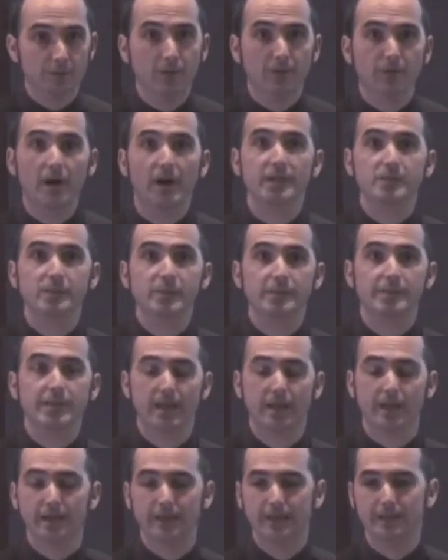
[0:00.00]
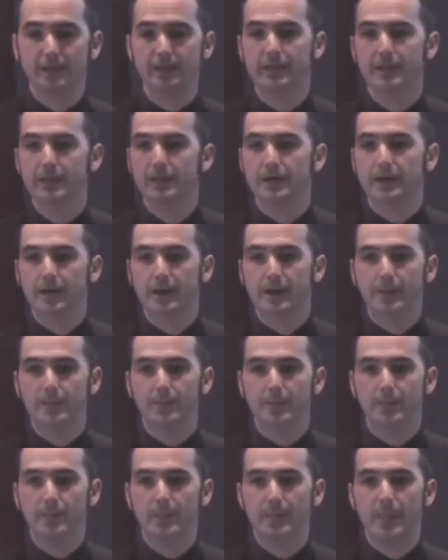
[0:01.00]
of, of hospitality
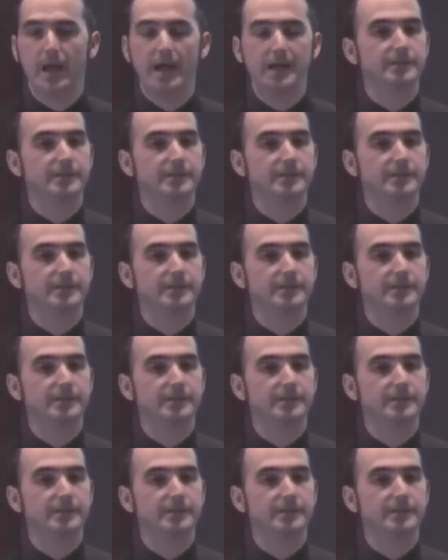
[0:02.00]
um,